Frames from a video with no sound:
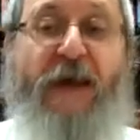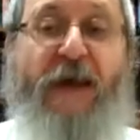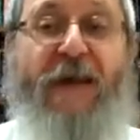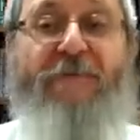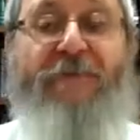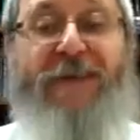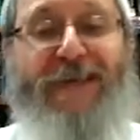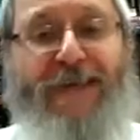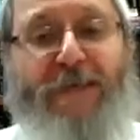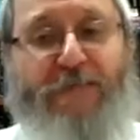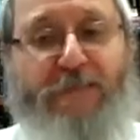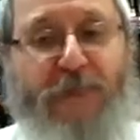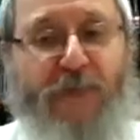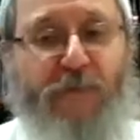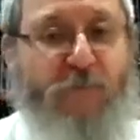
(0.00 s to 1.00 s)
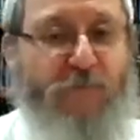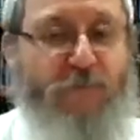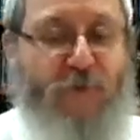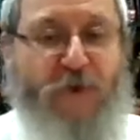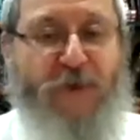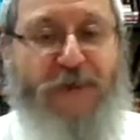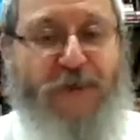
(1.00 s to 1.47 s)
Having inbuilt from a
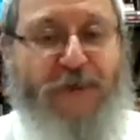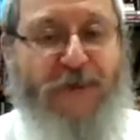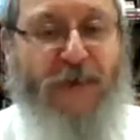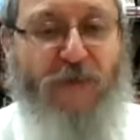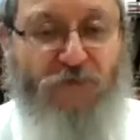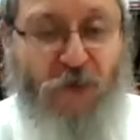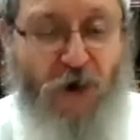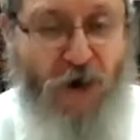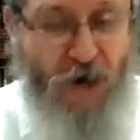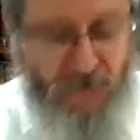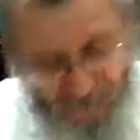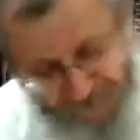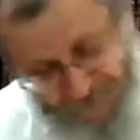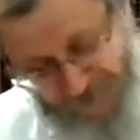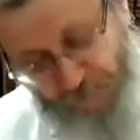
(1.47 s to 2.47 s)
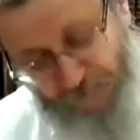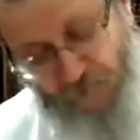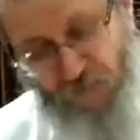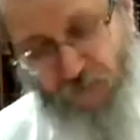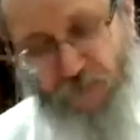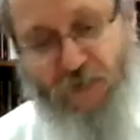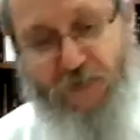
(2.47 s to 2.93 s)
very young age the art of
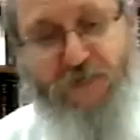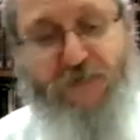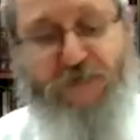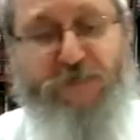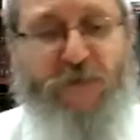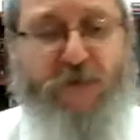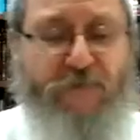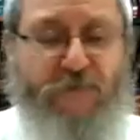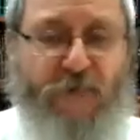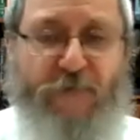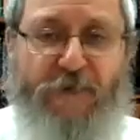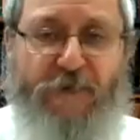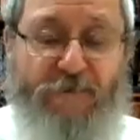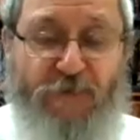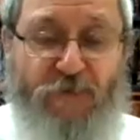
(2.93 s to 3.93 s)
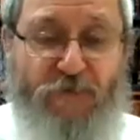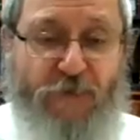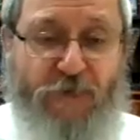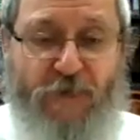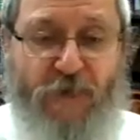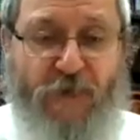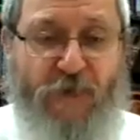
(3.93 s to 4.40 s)
self-control is a very, very beneficial
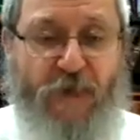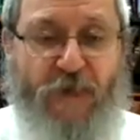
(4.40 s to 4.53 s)
thing.